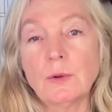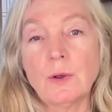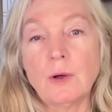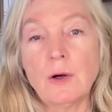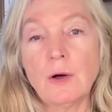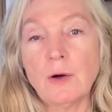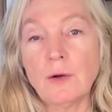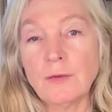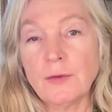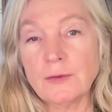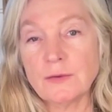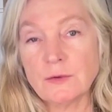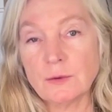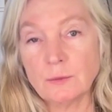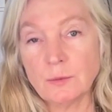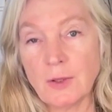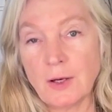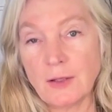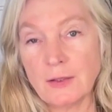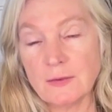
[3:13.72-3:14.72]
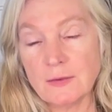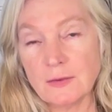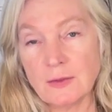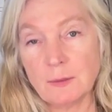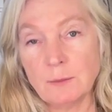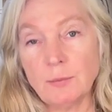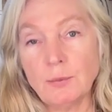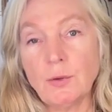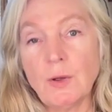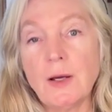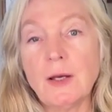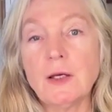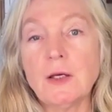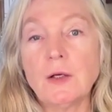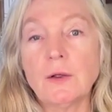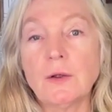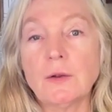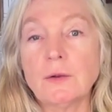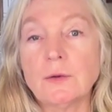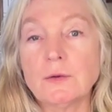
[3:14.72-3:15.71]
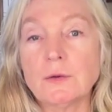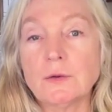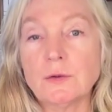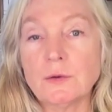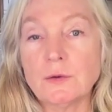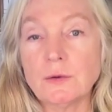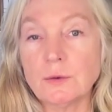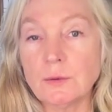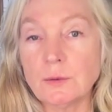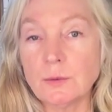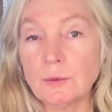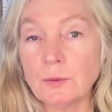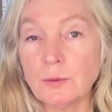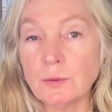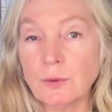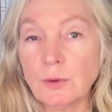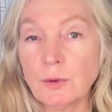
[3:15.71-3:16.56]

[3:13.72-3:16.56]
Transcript: all this arising, prior to